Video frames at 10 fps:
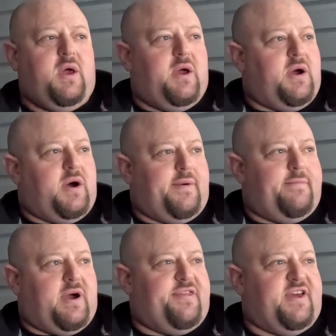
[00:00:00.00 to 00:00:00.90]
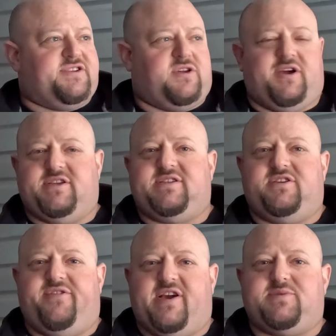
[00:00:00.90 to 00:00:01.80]
I think as long as
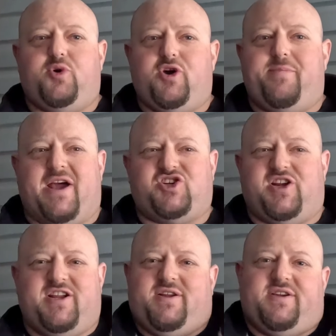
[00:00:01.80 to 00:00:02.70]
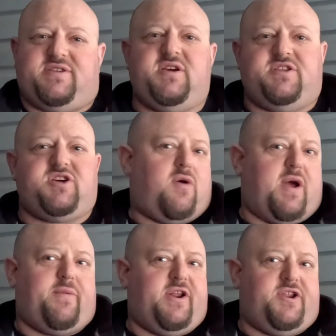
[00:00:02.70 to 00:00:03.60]
you get some good mesh in it, it's a
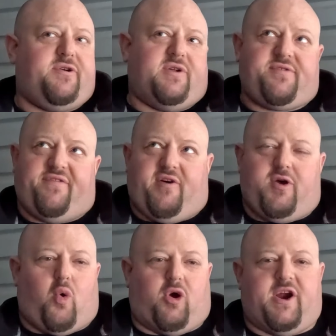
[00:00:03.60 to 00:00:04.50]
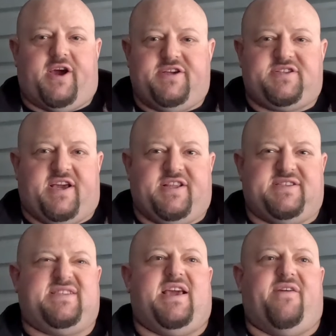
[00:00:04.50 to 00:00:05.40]
great way to do it. It's very organized. I can
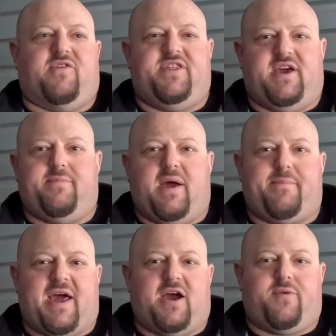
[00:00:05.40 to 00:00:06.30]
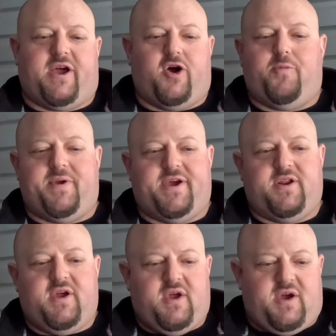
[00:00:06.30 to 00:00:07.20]
see everything in my bag when I open it.
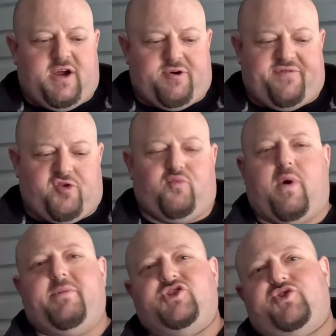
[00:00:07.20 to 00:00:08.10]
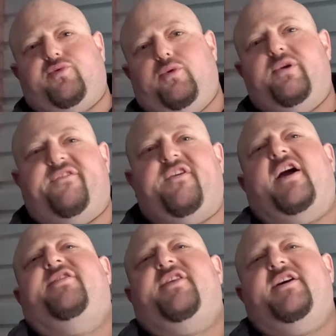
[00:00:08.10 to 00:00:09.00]
I don't have to rummage through to
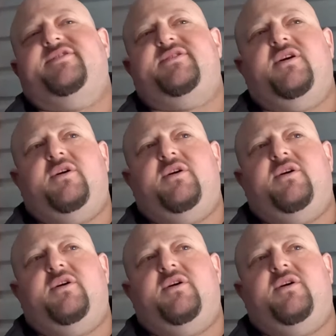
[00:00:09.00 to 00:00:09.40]
find things.